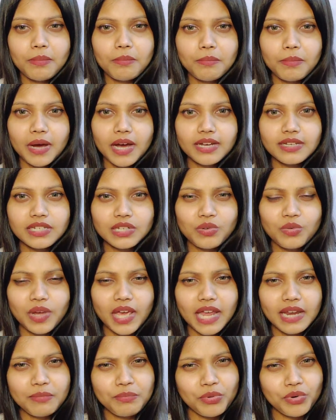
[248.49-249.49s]
but you
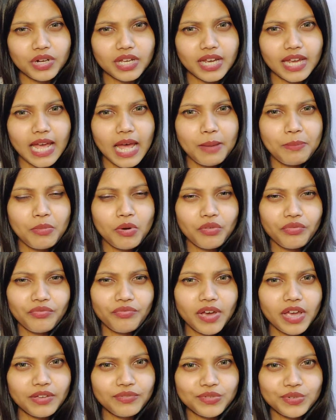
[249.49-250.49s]
can put a gap of
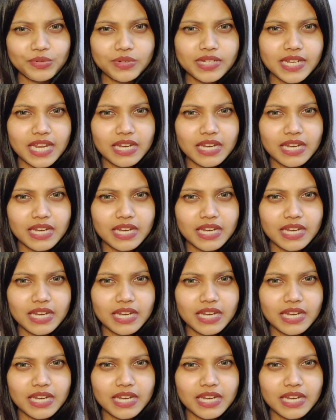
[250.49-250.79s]
5 to